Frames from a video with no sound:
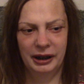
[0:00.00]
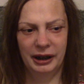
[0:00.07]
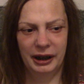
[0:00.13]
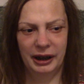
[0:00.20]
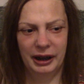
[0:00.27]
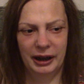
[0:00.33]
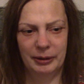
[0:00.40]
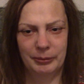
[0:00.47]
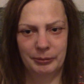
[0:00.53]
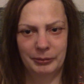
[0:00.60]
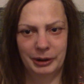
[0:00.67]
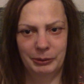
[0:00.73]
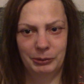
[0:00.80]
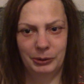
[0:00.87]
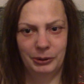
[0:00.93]
I
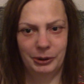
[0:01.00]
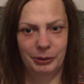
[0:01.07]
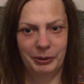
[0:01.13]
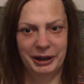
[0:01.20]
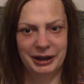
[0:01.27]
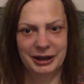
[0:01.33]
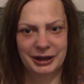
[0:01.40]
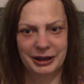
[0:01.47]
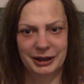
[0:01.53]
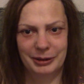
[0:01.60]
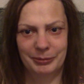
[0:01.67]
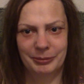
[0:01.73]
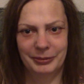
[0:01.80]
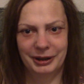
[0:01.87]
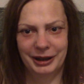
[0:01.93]
won't go into
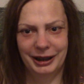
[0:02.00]
them.